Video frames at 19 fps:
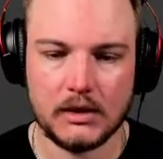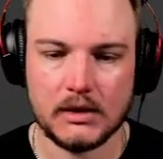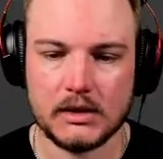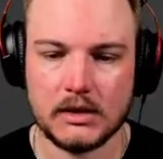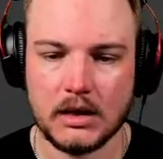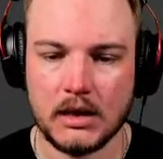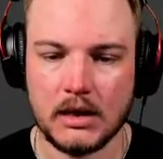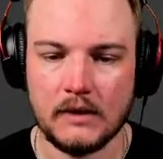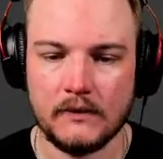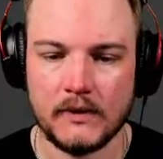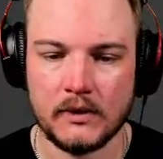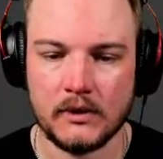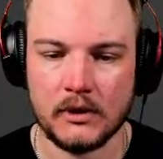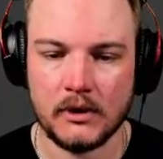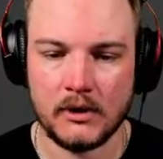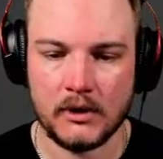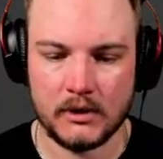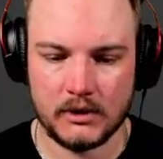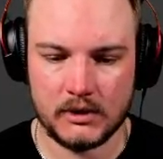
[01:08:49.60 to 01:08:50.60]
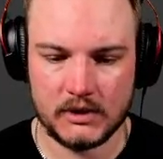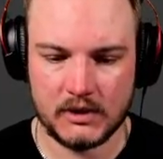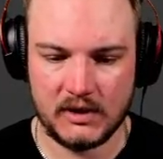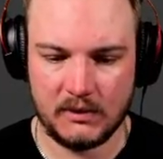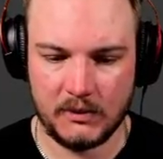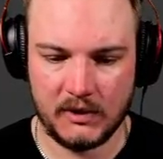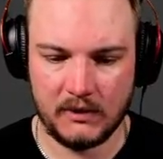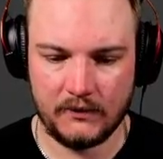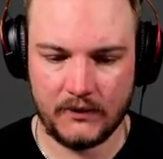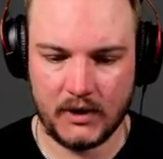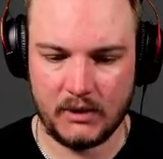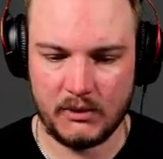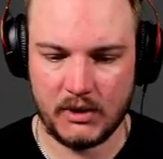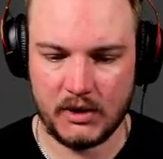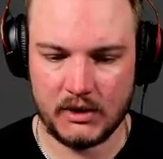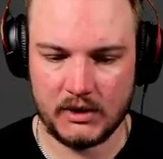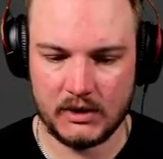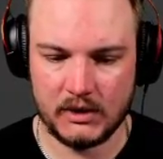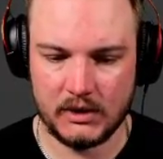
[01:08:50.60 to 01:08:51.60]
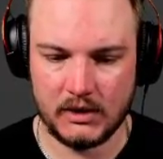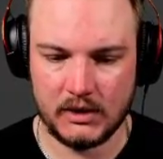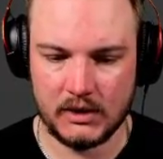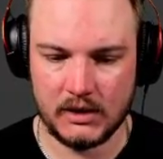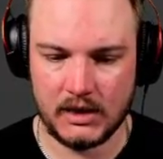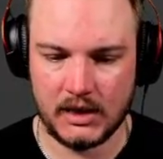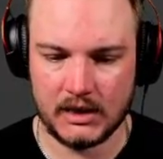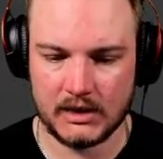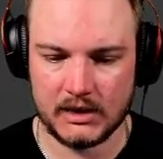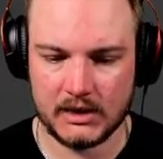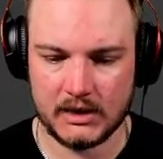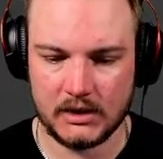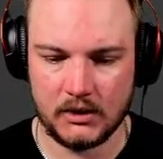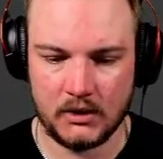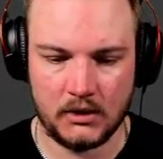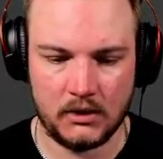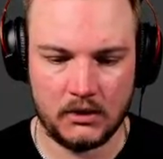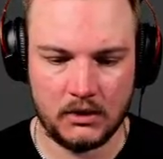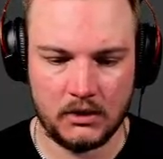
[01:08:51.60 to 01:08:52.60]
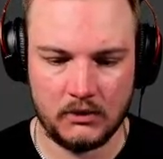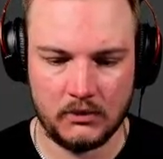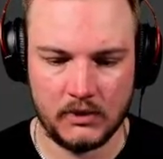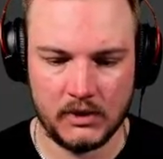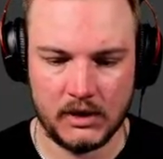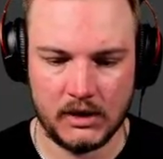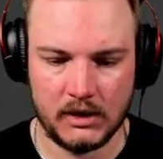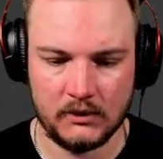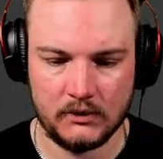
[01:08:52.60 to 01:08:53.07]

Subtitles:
And if you learn something from it, that's all we